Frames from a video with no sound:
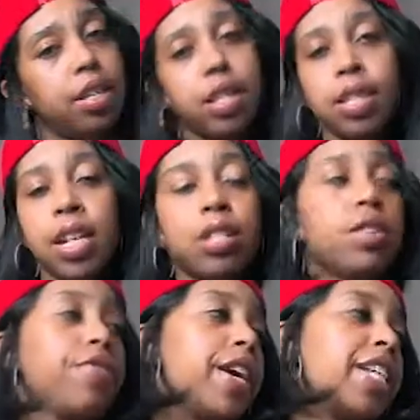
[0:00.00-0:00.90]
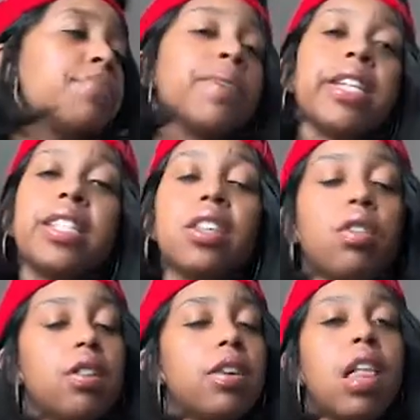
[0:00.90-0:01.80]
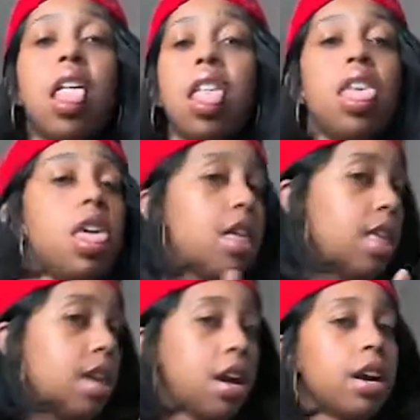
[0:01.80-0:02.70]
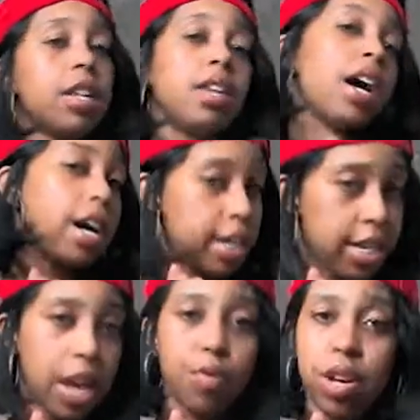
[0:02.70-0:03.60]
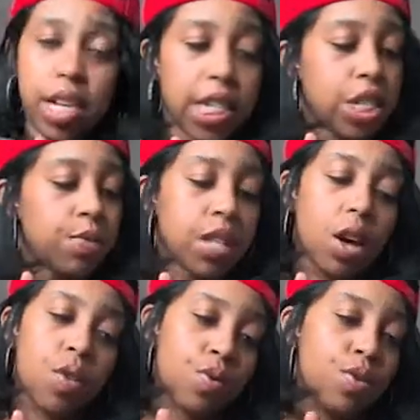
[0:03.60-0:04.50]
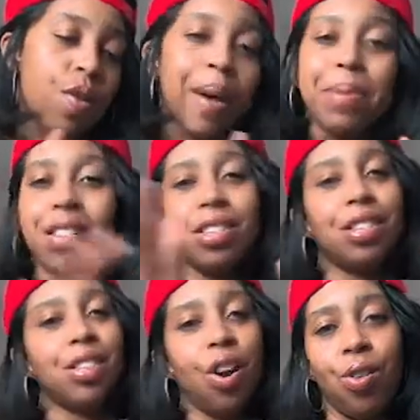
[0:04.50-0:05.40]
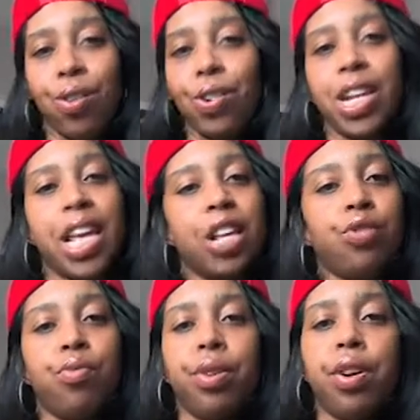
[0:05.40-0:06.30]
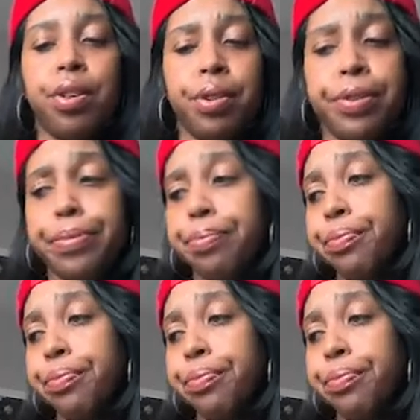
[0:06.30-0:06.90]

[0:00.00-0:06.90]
Not so fast, buddy. Tara dodged that one, honey. She was like, oh, no, I've been in the yard all day doing